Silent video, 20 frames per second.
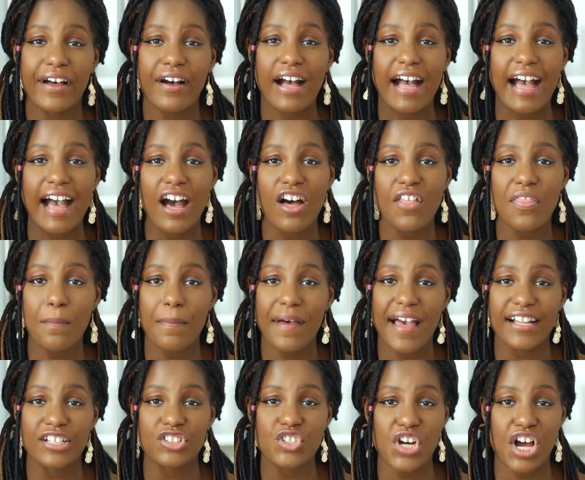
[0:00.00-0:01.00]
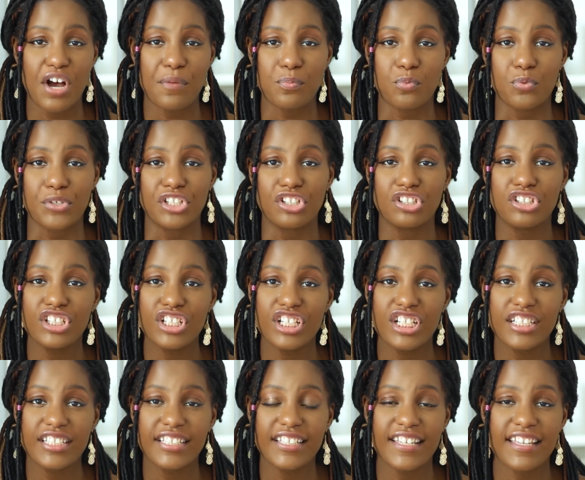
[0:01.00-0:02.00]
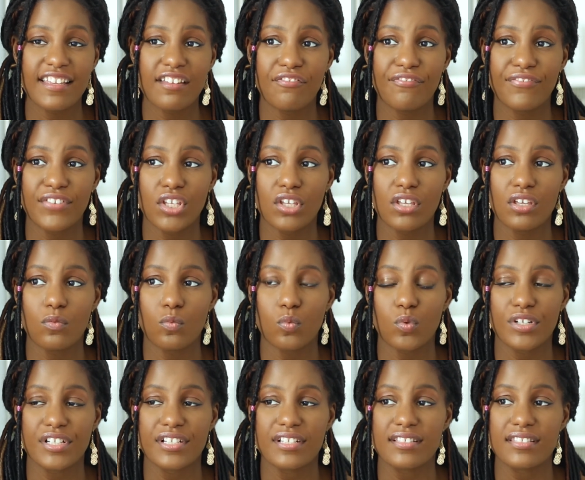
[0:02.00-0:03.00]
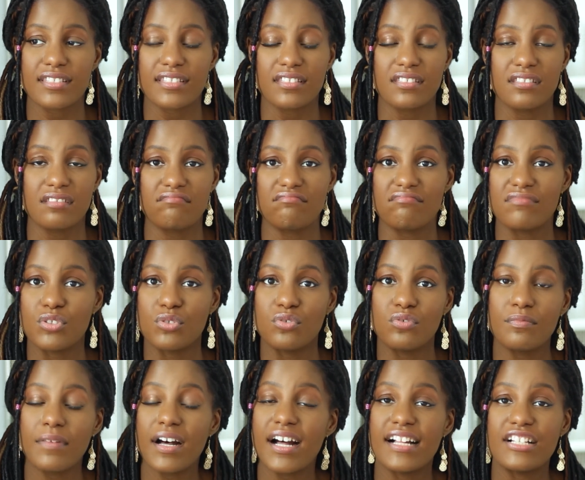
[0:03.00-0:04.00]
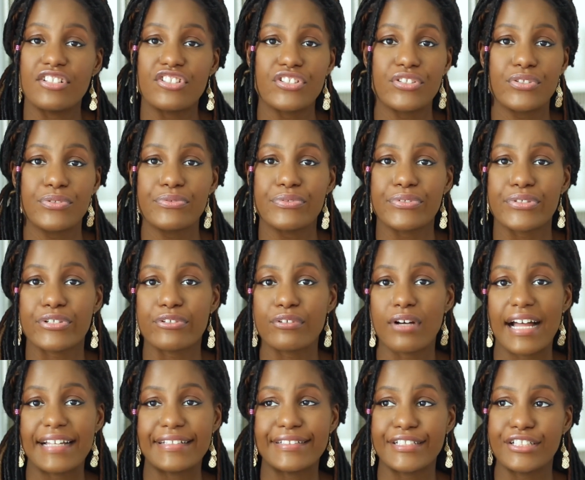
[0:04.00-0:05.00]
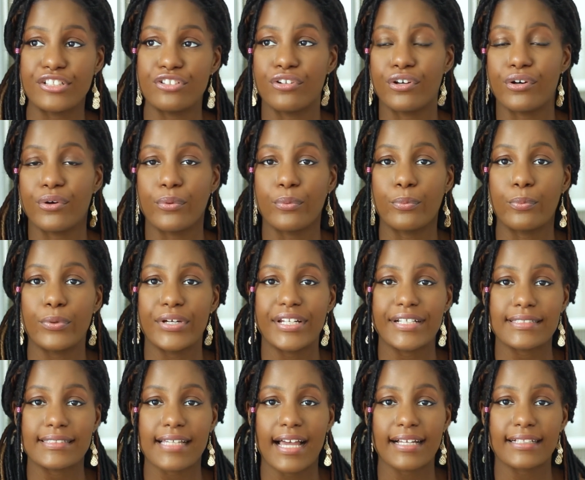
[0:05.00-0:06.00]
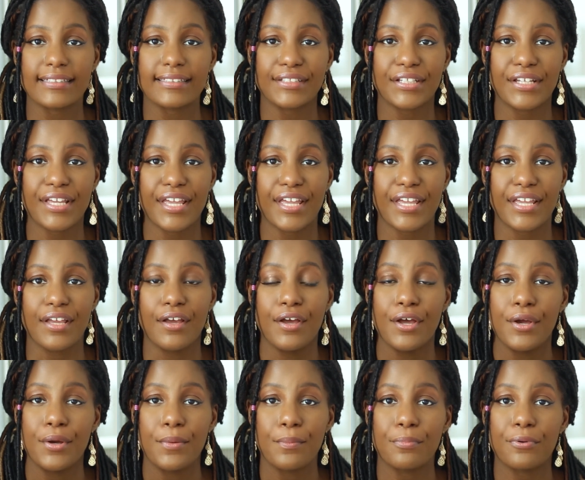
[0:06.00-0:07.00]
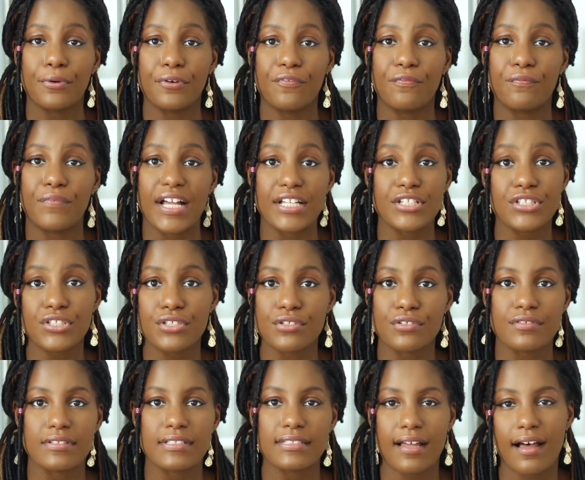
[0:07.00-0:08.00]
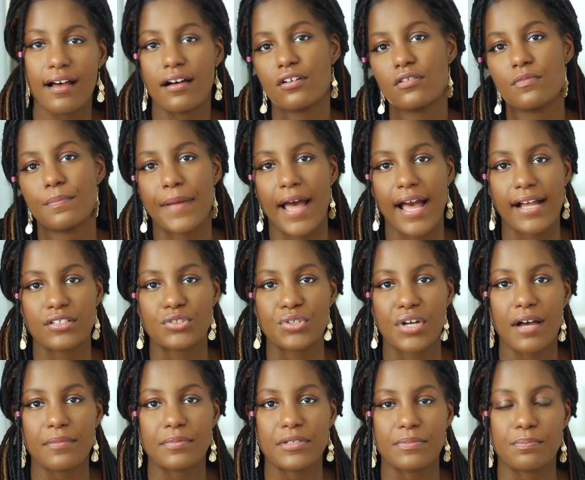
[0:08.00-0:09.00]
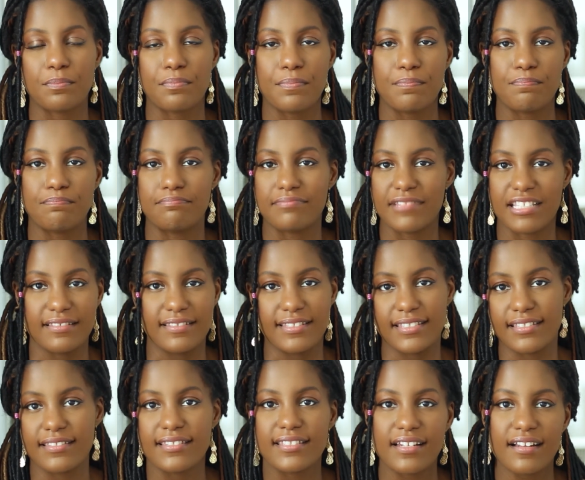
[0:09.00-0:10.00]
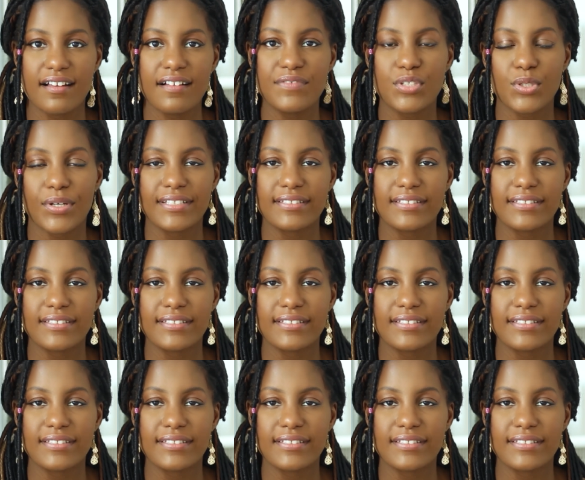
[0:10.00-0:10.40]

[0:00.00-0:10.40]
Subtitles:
about how the backdrop would look, if it was too much, too little. I didn't know what exactly a professional style backdrop consisted of,